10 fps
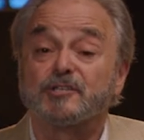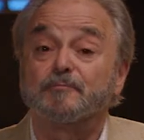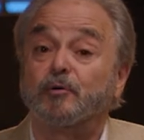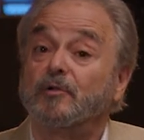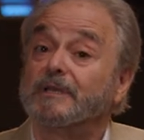to
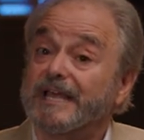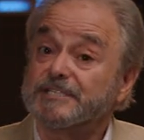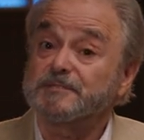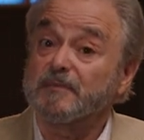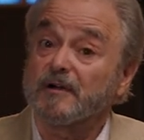pull
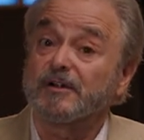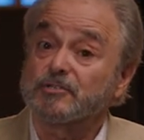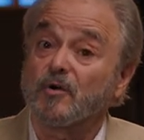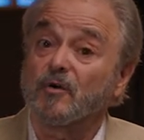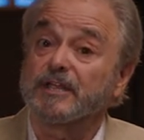less
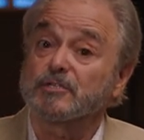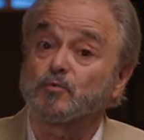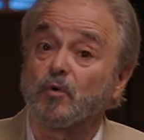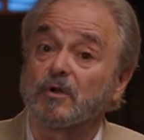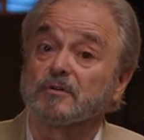
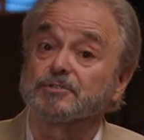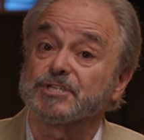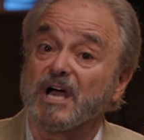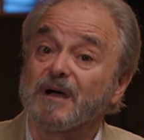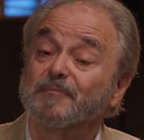meritorious
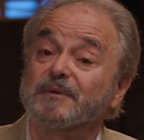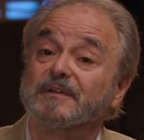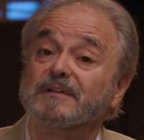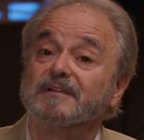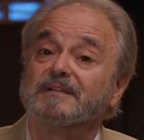workers up
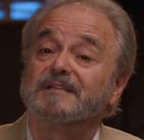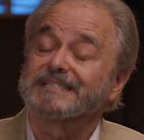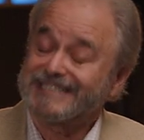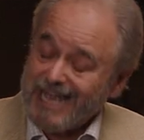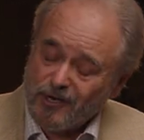
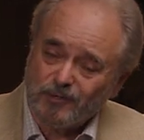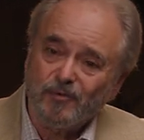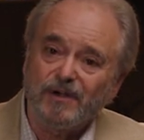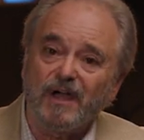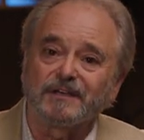is
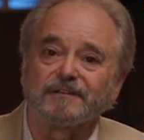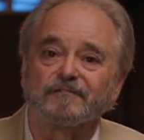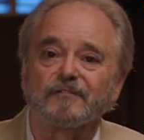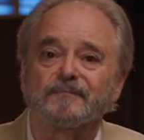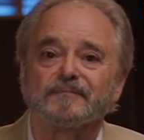counterproductive.